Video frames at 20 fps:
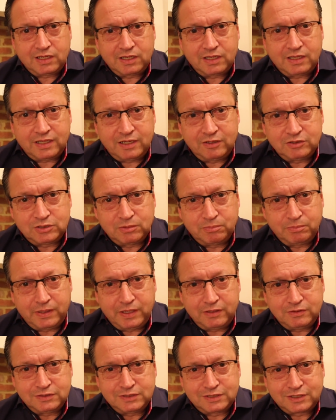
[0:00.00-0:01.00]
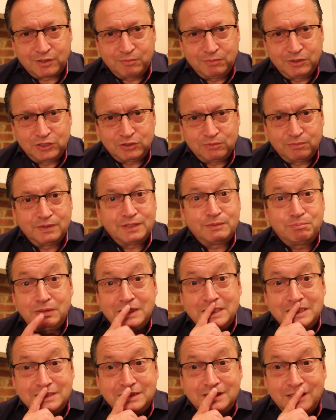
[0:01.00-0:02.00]
get £1,000 commission, but
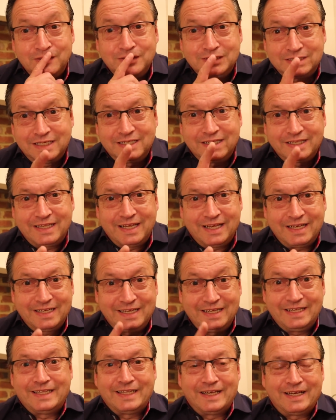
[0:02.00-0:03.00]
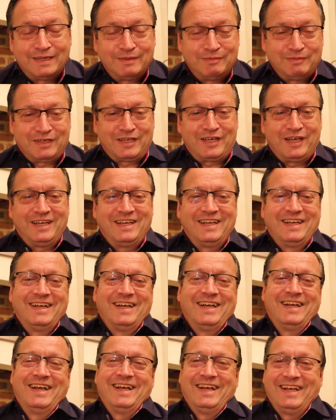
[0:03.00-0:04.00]
please don't tell her that either.
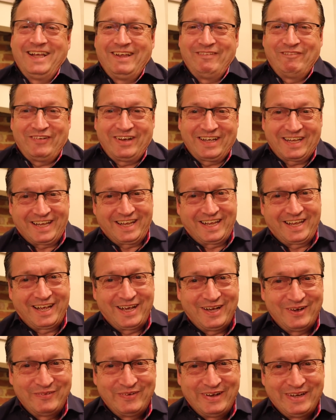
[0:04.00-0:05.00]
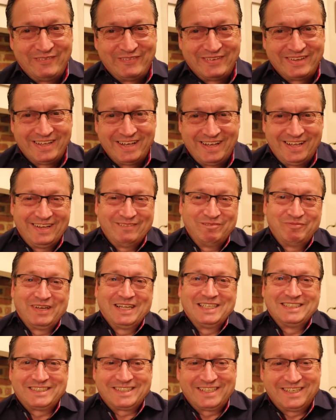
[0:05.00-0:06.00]
If you get away with it,
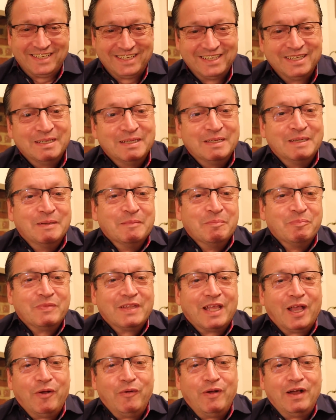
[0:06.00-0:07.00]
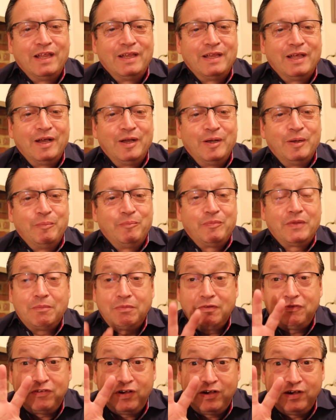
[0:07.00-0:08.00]
bless her. All right,
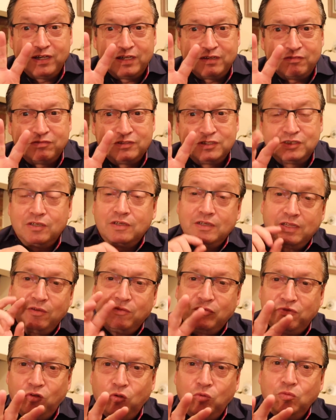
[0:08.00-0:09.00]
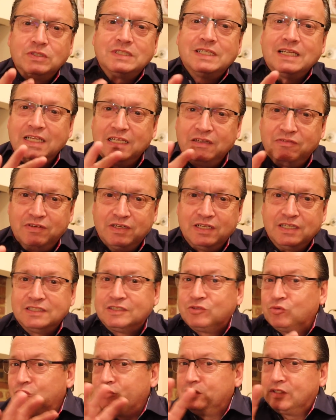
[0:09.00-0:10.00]
number 5. So that 4 was
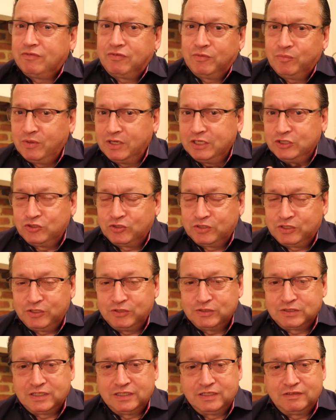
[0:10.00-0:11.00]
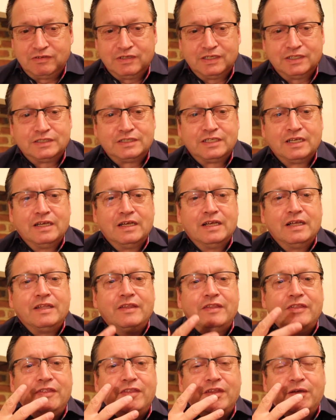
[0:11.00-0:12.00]
leaflets, all different ways you can use leaflets.
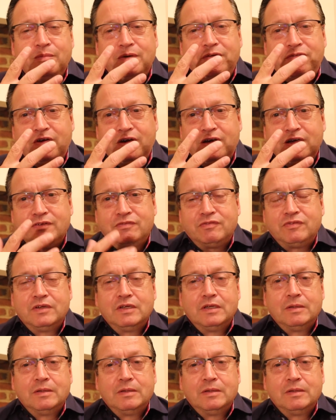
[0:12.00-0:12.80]
Number 5,